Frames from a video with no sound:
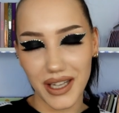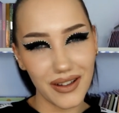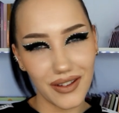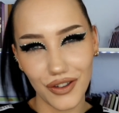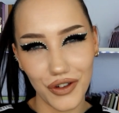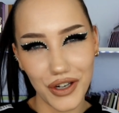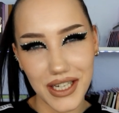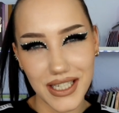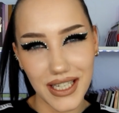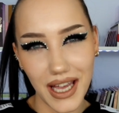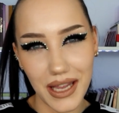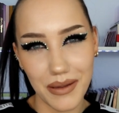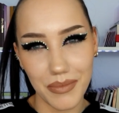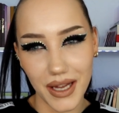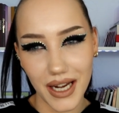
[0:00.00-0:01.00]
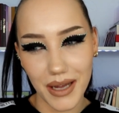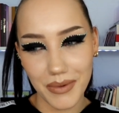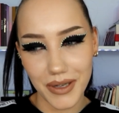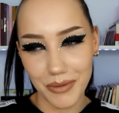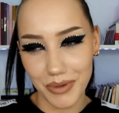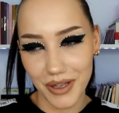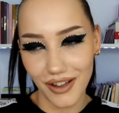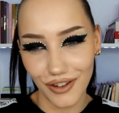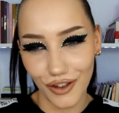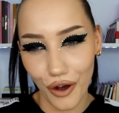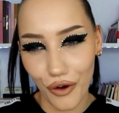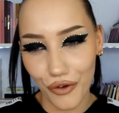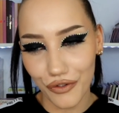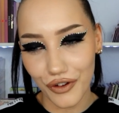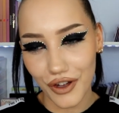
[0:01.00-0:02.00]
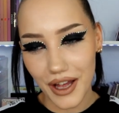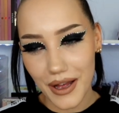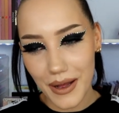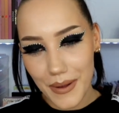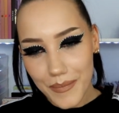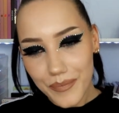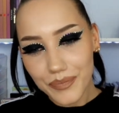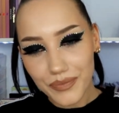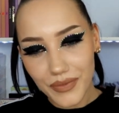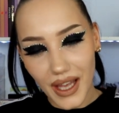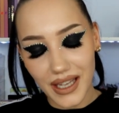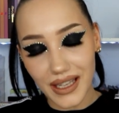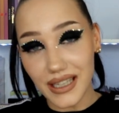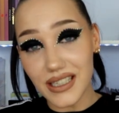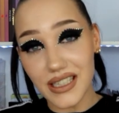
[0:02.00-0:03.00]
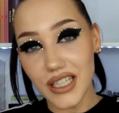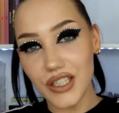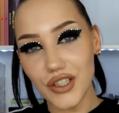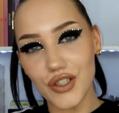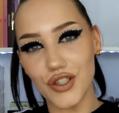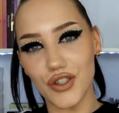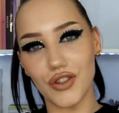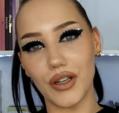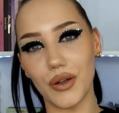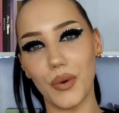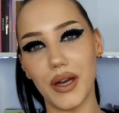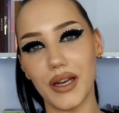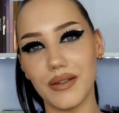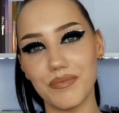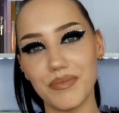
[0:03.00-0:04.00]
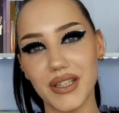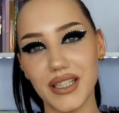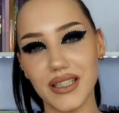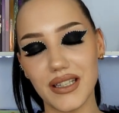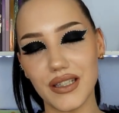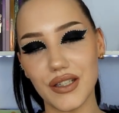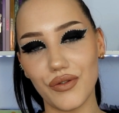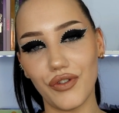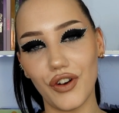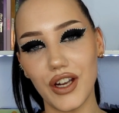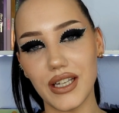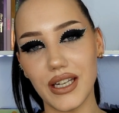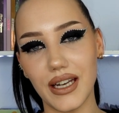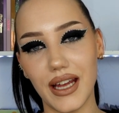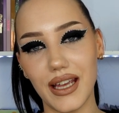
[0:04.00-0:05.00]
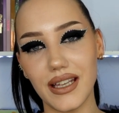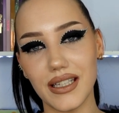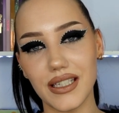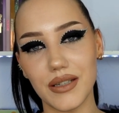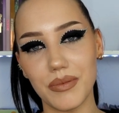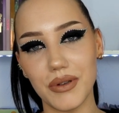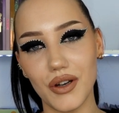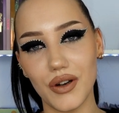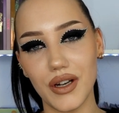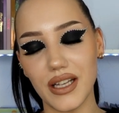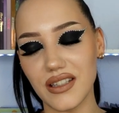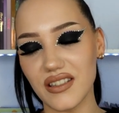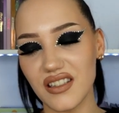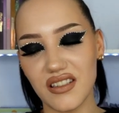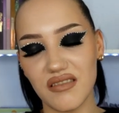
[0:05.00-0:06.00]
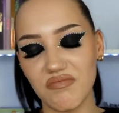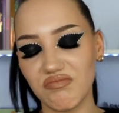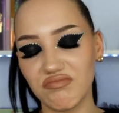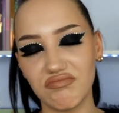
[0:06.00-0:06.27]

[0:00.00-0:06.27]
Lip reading: It's a great time, and I'm gonna piss off and continue to drink wine because it's a Friday night, and to be honest,